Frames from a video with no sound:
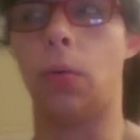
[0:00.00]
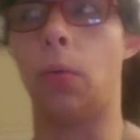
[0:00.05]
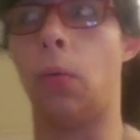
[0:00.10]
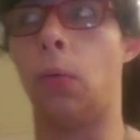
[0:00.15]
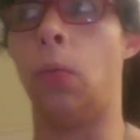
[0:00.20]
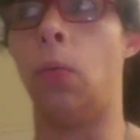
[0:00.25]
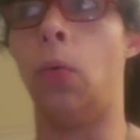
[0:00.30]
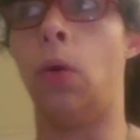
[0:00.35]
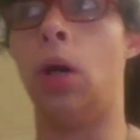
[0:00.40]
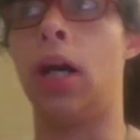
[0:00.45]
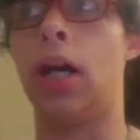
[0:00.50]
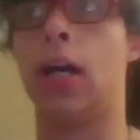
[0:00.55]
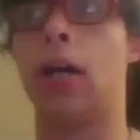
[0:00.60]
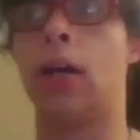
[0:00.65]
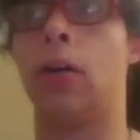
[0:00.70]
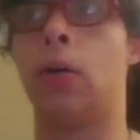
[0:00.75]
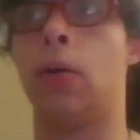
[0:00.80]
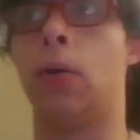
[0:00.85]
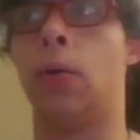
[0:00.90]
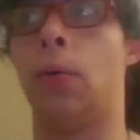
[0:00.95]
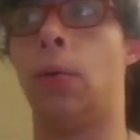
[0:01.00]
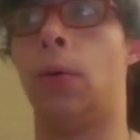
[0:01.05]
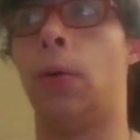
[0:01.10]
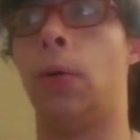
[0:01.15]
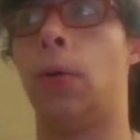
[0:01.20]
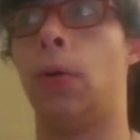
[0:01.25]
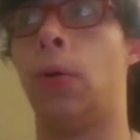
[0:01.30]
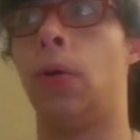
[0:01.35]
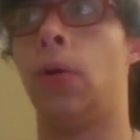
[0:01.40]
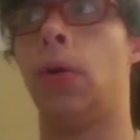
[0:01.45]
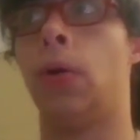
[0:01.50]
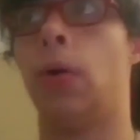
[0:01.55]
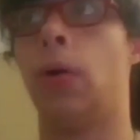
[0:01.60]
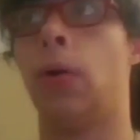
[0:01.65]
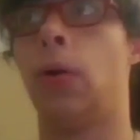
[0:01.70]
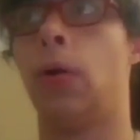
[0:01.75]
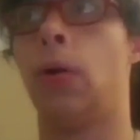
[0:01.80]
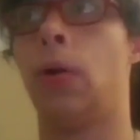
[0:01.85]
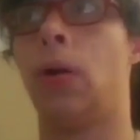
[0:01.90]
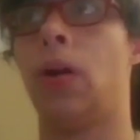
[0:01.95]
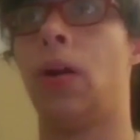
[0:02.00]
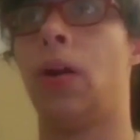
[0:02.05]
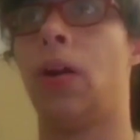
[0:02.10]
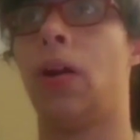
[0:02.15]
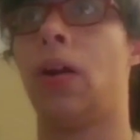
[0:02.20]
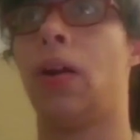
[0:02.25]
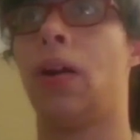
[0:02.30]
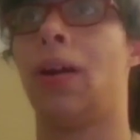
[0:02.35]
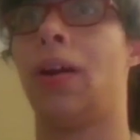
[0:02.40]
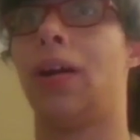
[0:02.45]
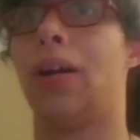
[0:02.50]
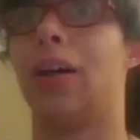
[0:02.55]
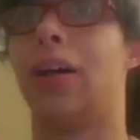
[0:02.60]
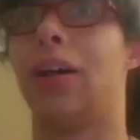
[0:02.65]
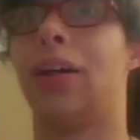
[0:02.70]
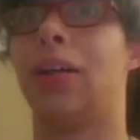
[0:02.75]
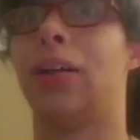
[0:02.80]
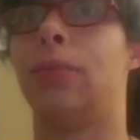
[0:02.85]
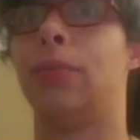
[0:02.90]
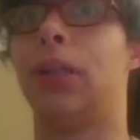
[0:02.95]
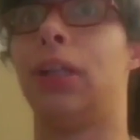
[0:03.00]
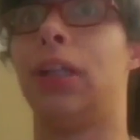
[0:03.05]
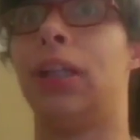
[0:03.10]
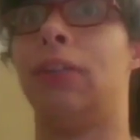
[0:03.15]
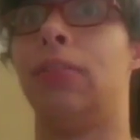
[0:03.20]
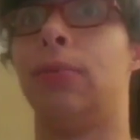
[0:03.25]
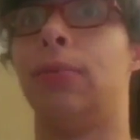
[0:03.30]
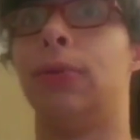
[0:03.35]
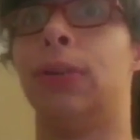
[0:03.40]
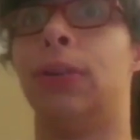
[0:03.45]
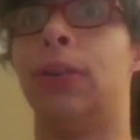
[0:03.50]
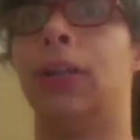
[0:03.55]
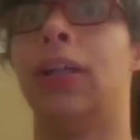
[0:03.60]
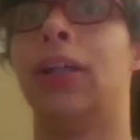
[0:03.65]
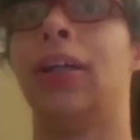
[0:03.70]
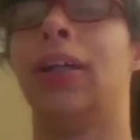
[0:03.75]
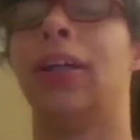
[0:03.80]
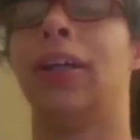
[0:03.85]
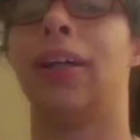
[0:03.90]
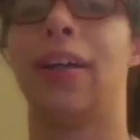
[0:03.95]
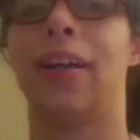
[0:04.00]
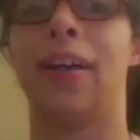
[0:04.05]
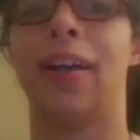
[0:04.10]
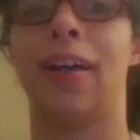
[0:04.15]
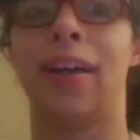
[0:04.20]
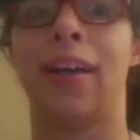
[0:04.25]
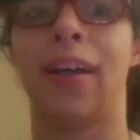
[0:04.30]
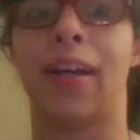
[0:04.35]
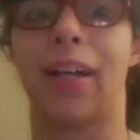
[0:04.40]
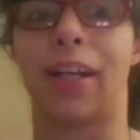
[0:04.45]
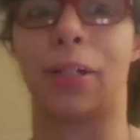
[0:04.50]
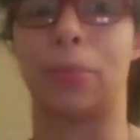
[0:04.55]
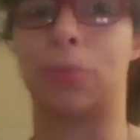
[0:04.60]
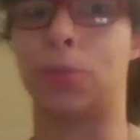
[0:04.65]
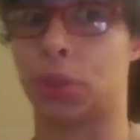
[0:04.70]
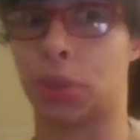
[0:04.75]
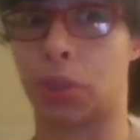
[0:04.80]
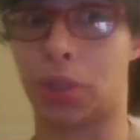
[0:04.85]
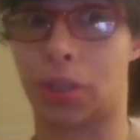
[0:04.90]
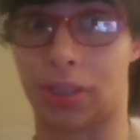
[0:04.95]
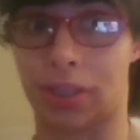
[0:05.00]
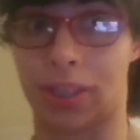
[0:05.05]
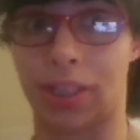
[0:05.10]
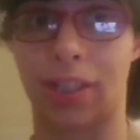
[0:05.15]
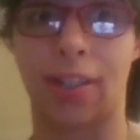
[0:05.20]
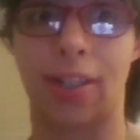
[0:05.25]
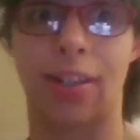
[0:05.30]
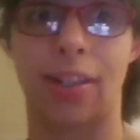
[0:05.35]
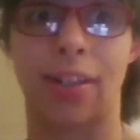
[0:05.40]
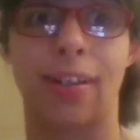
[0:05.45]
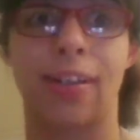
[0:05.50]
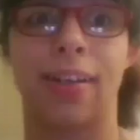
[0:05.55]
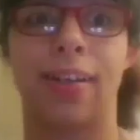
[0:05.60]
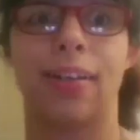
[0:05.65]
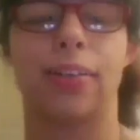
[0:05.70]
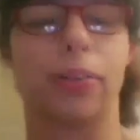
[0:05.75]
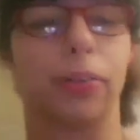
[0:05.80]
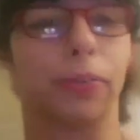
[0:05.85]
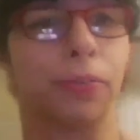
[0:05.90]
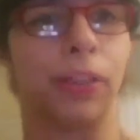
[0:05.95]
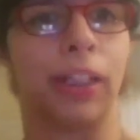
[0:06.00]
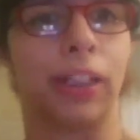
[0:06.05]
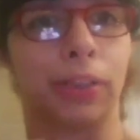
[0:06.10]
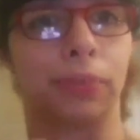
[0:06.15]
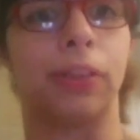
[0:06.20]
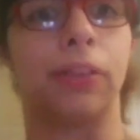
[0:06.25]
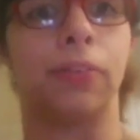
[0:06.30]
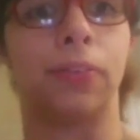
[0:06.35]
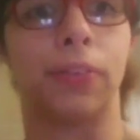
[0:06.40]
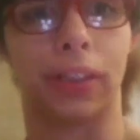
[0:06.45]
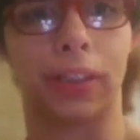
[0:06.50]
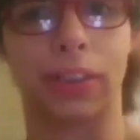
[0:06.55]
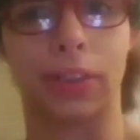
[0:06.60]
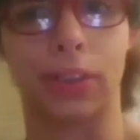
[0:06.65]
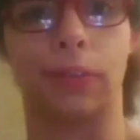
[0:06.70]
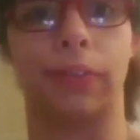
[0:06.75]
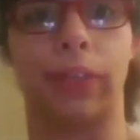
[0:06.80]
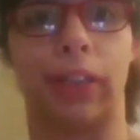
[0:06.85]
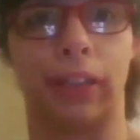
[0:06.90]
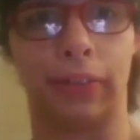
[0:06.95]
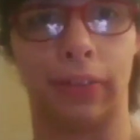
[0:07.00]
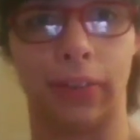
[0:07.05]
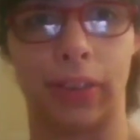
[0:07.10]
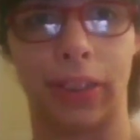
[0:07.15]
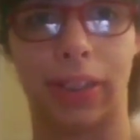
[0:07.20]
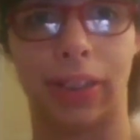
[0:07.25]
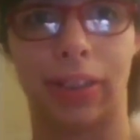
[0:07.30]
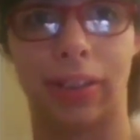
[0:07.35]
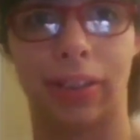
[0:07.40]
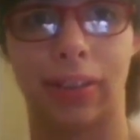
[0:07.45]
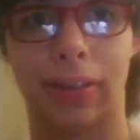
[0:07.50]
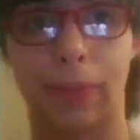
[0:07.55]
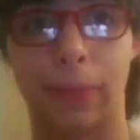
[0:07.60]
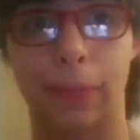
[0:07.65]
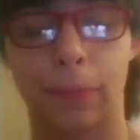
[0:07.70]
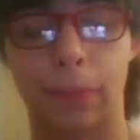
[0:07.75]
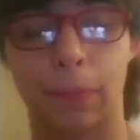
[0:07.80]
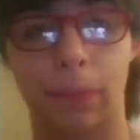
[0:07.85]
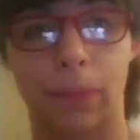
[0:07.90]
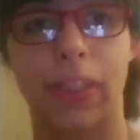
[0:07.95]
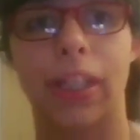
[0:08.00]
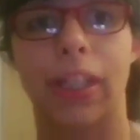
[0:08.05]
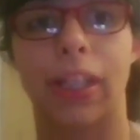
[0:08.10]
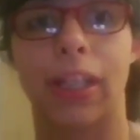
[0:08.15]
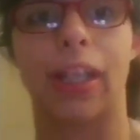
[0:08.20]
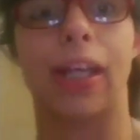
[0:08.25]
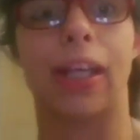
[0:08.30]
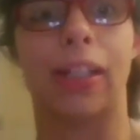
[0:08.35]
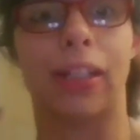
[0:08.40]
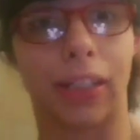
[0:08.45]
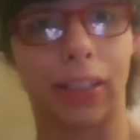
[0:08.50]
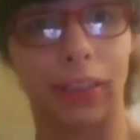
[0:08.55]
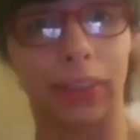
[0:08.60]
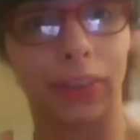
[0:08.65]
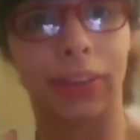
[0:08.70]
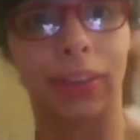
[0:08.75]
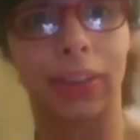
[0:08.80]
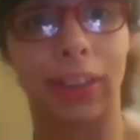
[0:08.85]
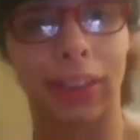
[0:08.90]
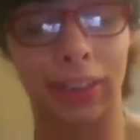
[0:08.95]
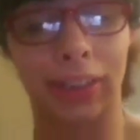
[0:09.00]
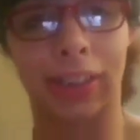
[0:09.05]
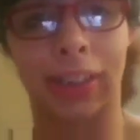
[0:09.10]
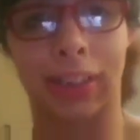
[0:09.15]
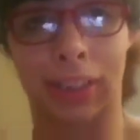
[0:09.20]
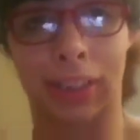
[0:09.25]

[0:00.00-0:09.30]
Wow. Unbelievable. I'm shocked. The fact we fucking survived. And other thing I